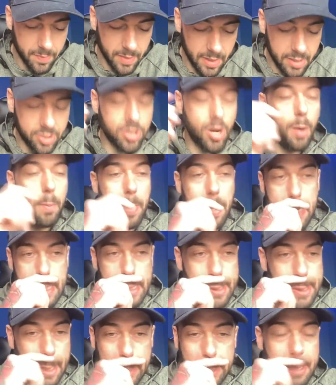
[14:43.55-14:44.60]
It's not
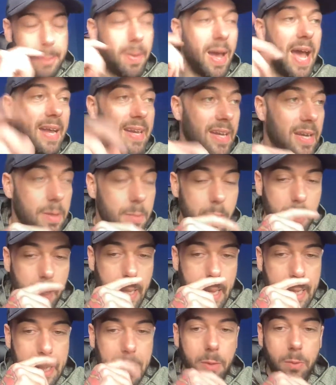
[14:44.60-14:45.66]
making sense in my head anymore
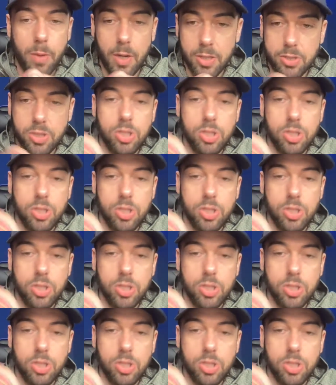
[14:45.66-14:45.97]
like it was.